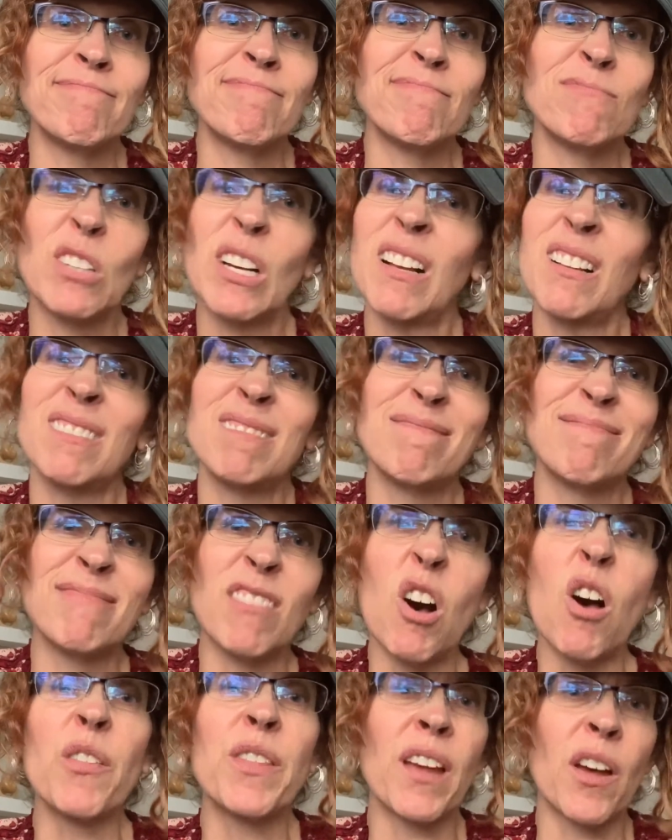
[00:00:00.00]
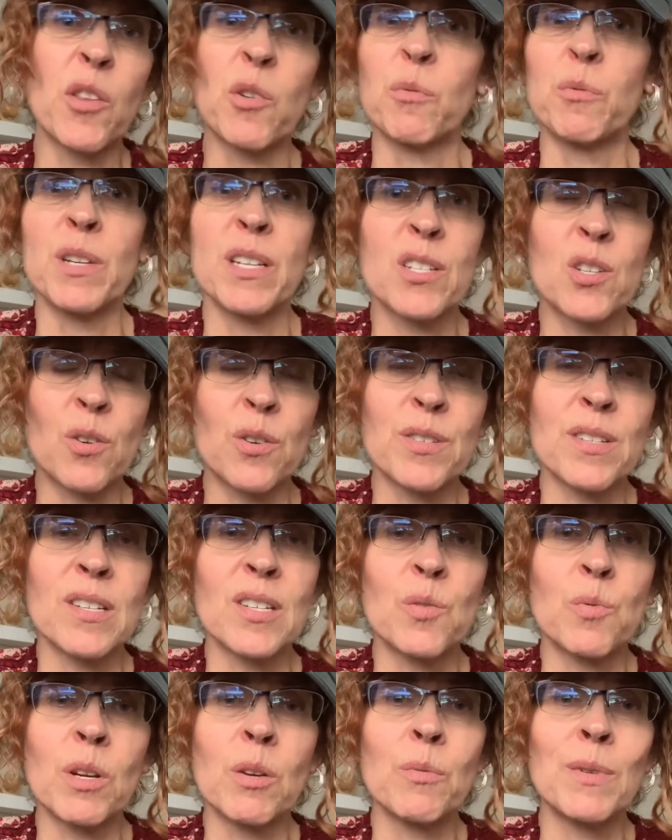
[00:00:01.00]
well, all the other
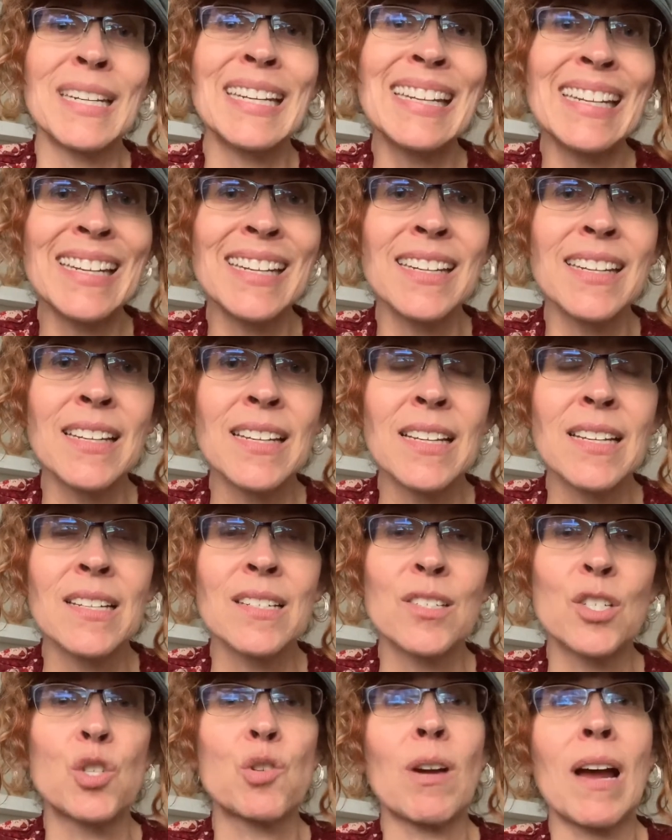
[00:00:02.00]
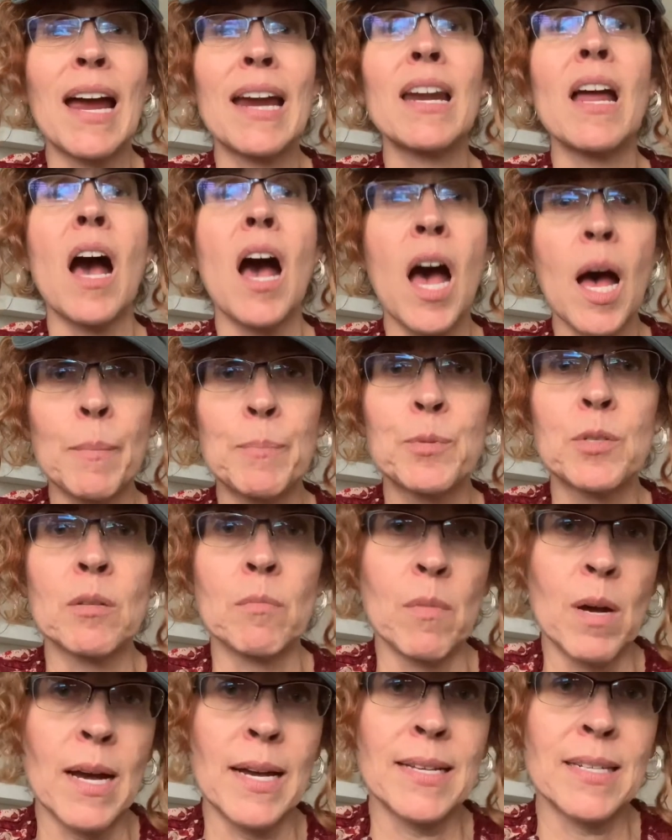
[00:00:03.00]
resources we would need to try and
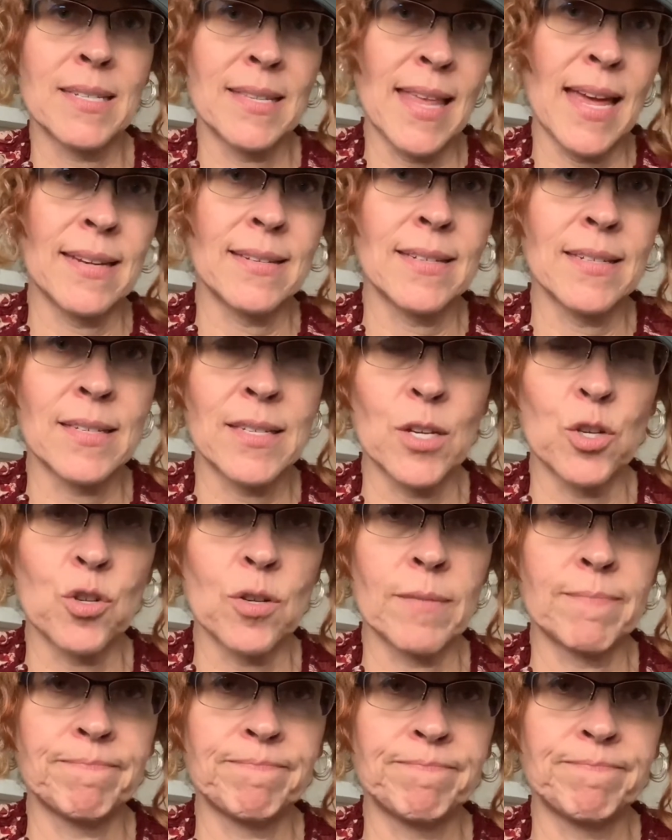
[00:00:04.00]
optimize that decision.